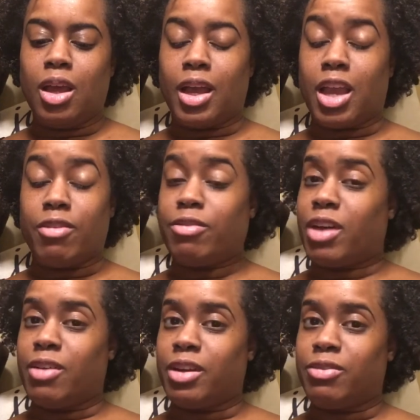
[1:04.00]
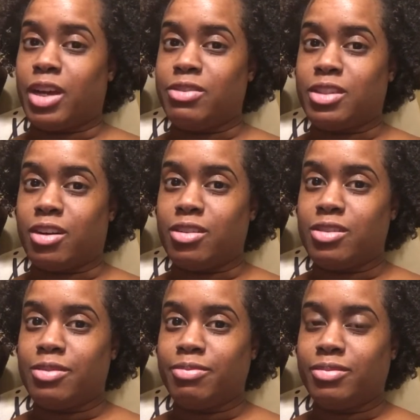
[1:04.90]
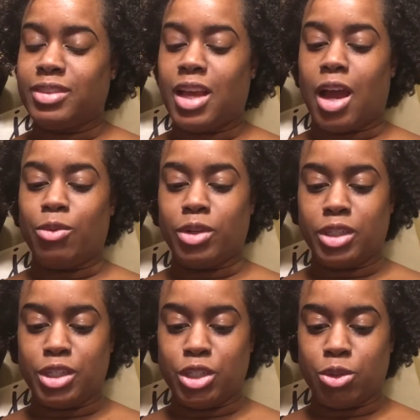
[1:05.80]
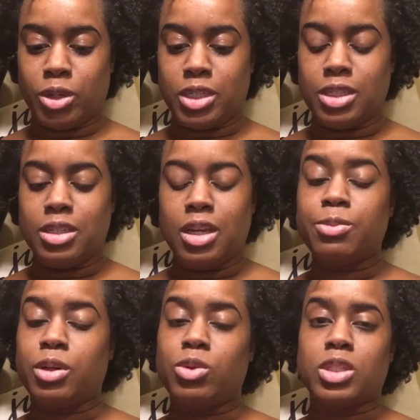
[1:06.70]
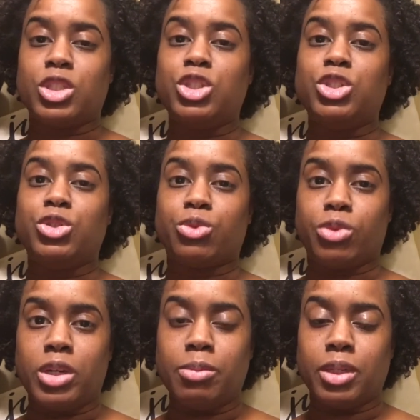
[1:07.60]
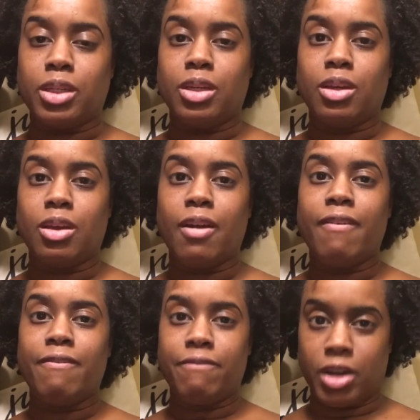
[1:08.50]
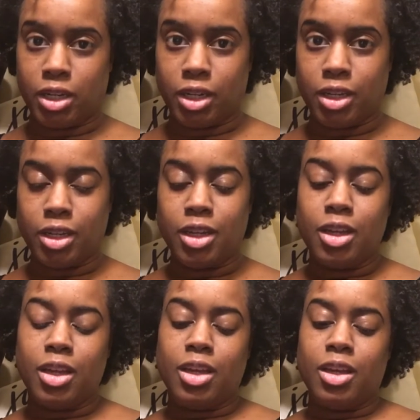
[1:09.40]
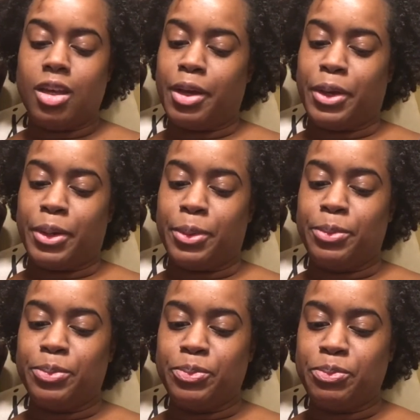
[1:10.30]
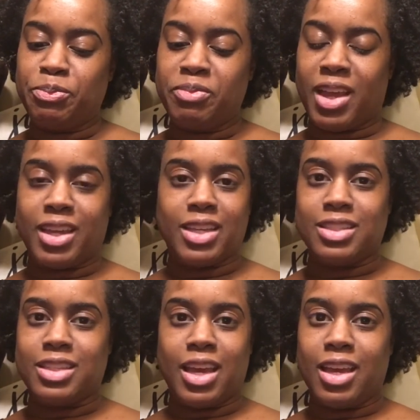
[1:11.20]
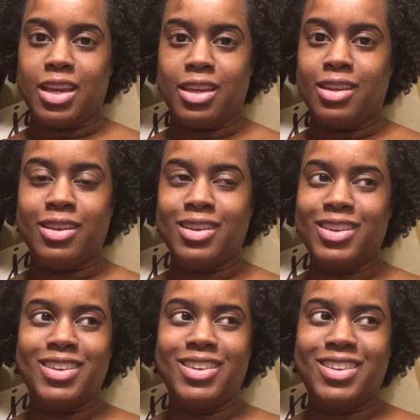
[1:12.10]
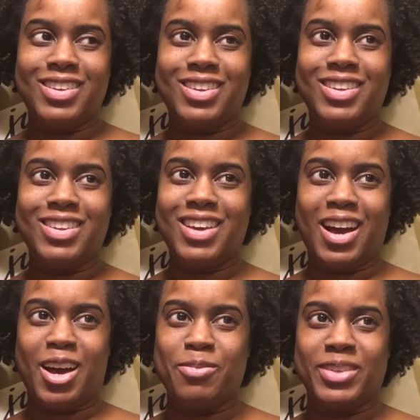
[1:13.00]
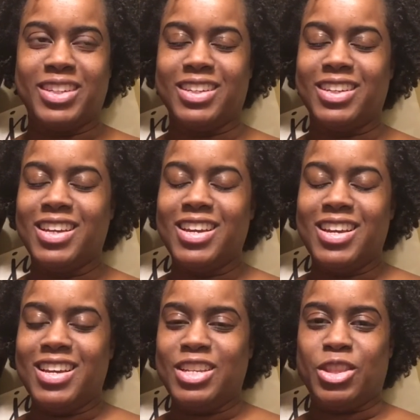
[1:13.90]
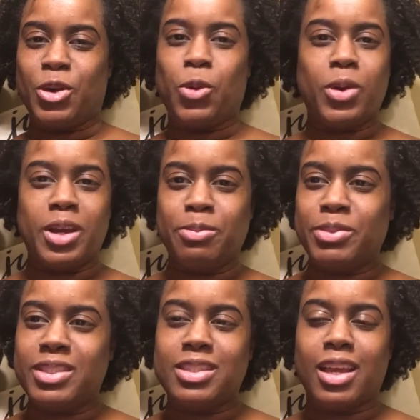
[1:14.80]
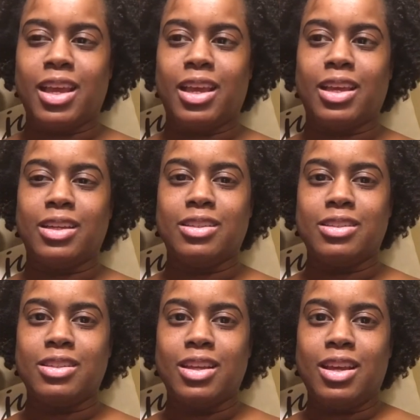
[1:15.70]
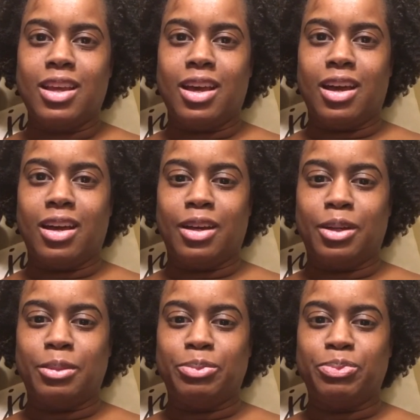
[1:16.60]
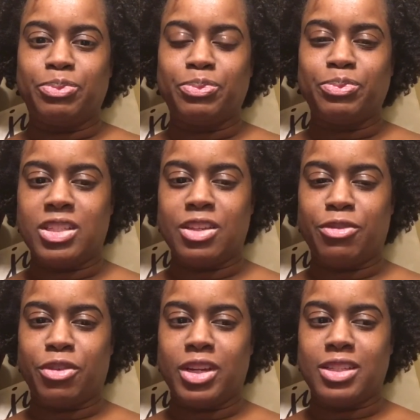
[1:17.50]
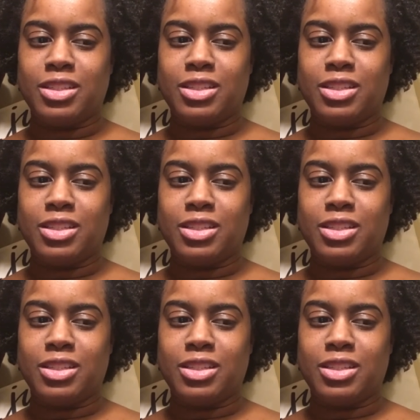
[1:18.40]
gave it 5 out of 5 stars. I really enjoyed it. The book was extremely funny. I guess gay comedy, the quips and different